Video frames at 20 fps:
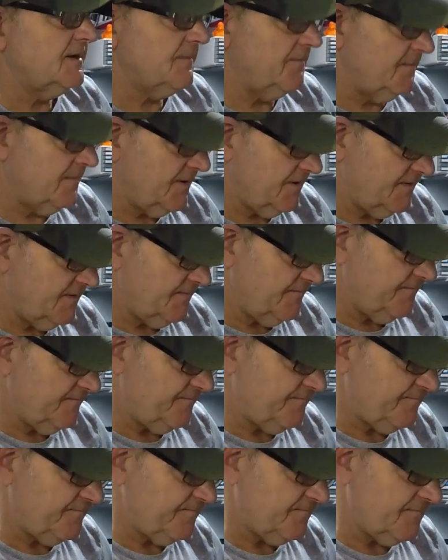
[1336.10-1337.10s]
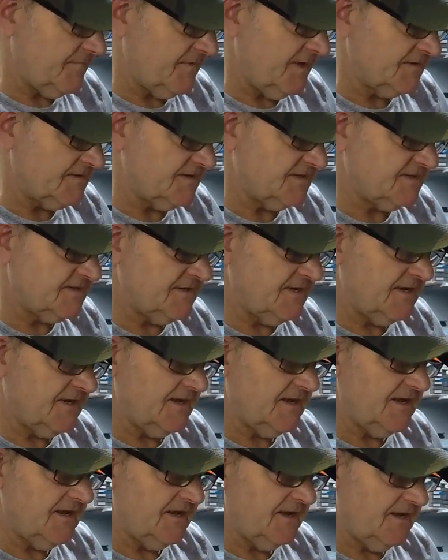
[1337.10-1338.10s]
But as I say,
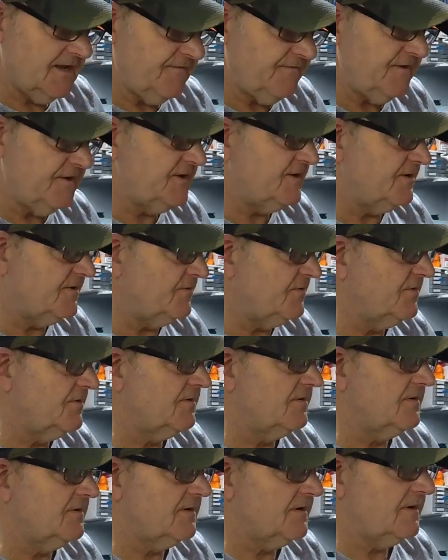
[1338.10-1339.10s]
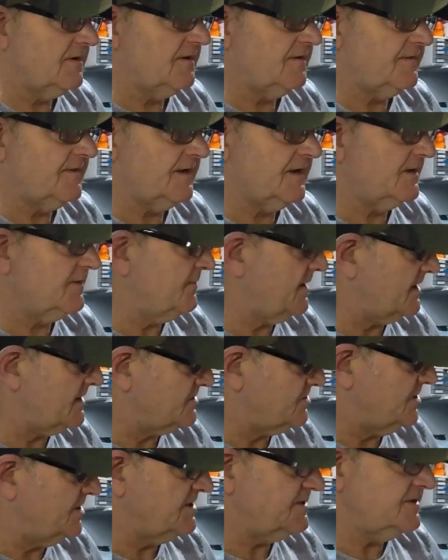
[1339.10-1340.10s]
if you do, think about
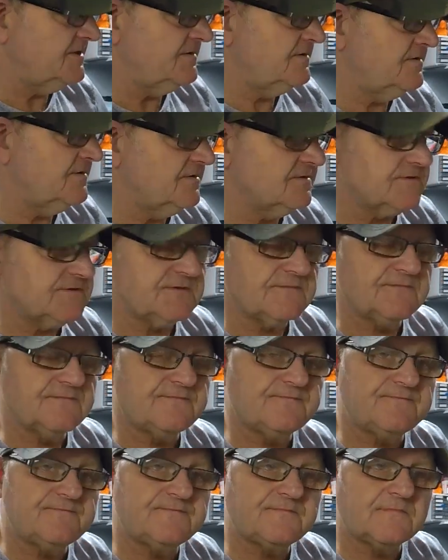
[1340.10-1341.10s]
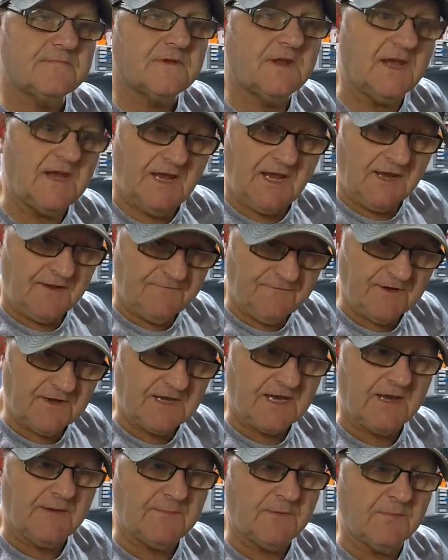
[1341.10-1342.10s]
changing those if you're
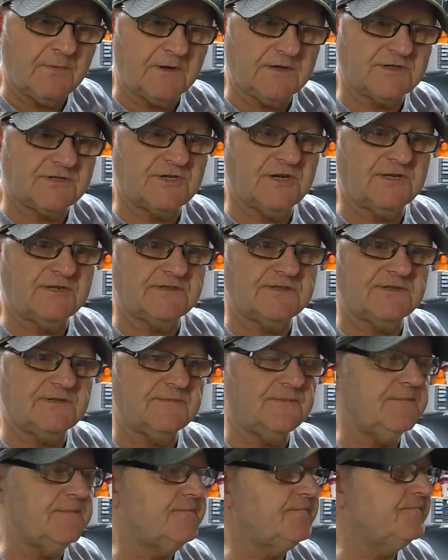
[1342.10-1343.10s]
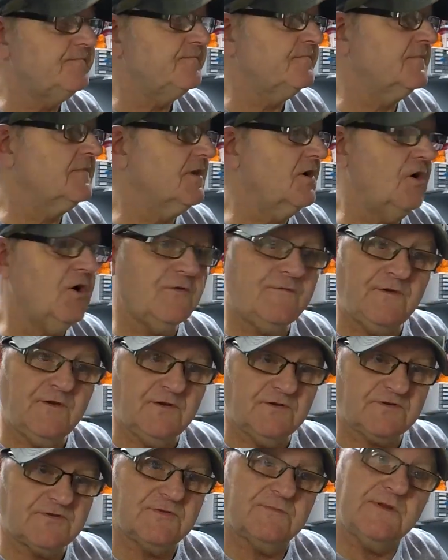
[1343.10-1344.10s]
capable of changing them, or if you
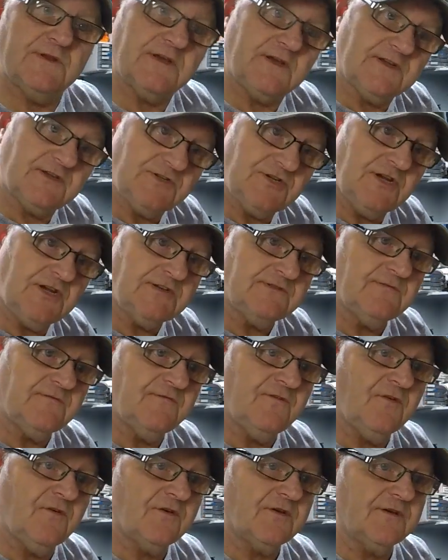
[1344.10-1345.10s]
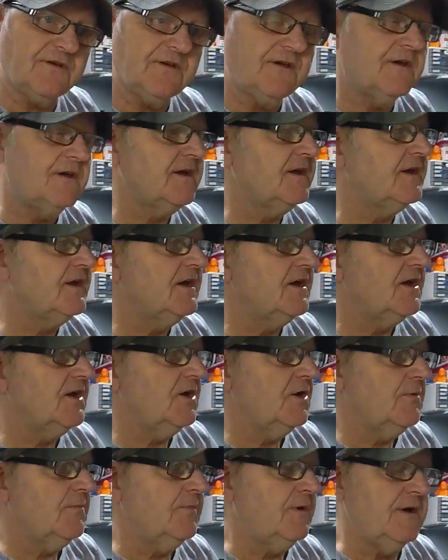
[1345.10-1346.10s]
know somebody that can change them for you.
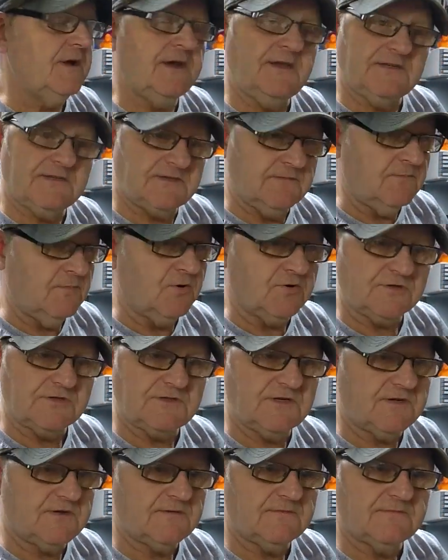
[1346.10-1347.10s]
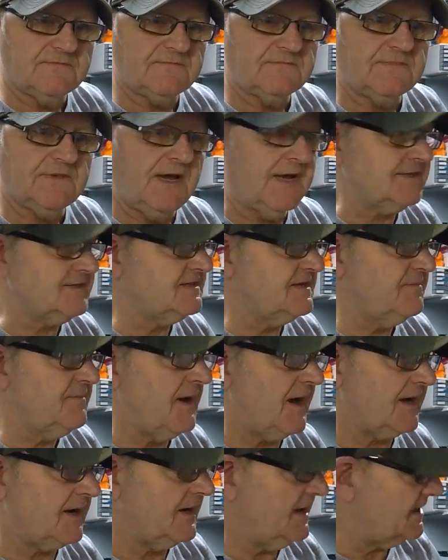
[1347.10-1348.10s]
But it's a must.
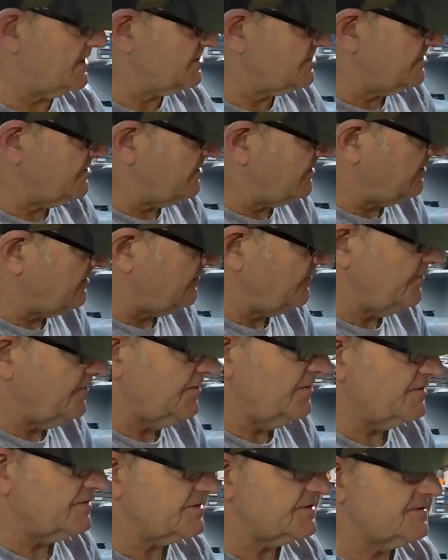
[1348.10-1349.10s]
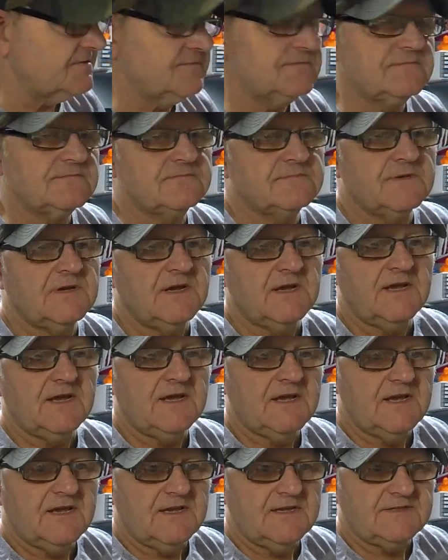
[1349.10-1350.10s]
Anti-backlash on those,
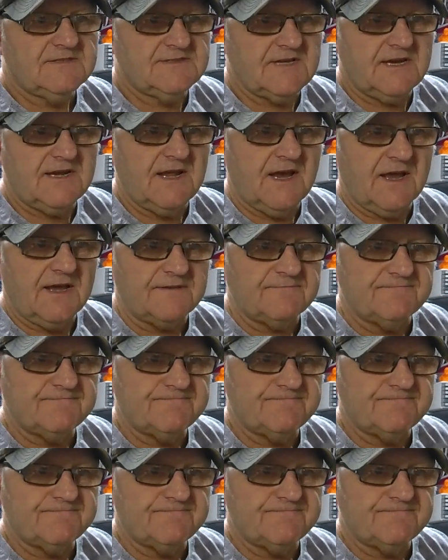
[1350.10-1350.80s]
said I.